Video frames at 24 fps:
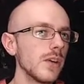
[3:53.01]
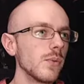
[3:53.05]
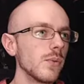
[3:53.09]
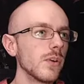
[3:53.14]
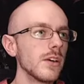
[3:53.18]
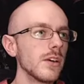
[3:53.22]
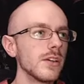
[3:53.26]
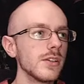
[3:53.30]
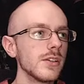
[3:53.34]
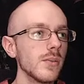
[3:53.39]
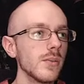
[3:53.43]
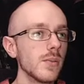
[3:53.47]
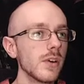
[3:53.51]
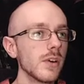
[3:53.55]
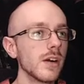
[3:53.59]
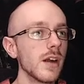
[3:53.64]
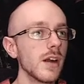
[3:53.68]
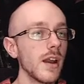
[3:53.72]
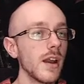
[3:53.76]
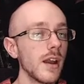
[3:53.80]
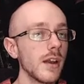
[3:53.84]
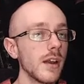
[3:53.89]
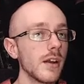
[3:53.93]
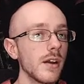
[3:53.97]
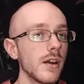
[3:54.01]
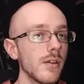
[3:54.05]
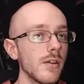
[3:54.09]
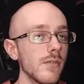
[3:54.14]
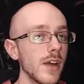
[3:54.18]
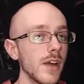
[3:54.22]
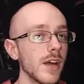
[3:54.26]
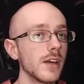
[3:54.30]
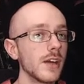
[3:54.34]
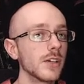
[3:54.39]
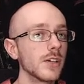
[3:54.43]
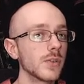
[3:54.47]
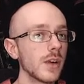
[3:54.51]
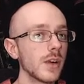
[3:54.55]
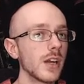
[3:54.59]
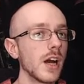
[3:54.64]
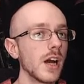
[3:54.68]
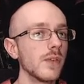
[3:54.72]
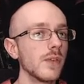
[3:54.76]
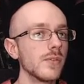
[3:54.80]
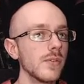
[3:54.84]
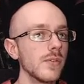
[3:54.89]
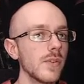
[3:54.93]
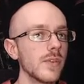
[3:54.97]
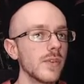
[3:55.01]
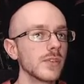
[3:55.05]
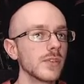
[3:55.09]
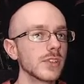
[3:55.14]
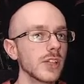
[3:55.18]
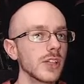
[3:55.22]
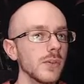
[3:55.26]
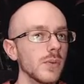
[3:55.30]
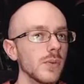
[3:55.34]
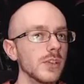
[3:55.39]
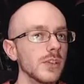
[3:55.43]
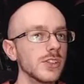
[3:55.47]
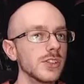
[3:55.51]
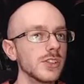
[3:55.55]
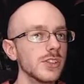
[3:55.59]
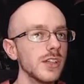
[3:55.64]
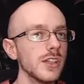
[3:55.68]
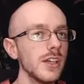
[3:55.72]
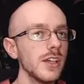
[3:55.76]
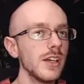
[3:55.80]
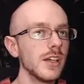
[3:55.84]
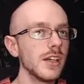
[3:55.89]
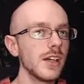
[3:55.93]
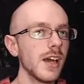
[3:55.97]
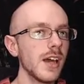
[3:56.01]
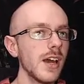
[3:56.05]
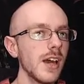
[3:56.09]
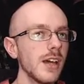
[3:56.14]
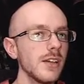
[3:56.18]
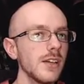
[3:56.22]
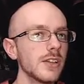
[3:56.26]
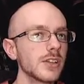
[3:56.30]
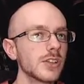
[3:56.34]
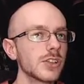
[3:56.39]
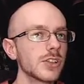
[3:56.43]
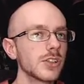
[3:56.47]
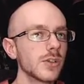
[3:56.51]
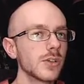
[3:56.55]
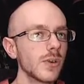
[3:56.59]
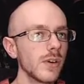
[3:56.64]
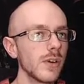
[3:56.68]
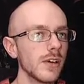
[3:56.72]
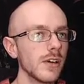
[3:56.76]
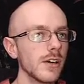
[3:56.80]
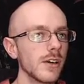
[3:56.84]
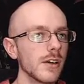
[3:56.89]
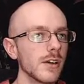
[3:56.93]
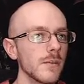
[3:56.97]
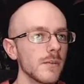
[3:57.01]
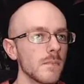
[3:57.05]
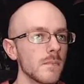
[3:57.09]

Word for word: We're, we're at an advantage right now if you've ever seen one. Z K Destroyer.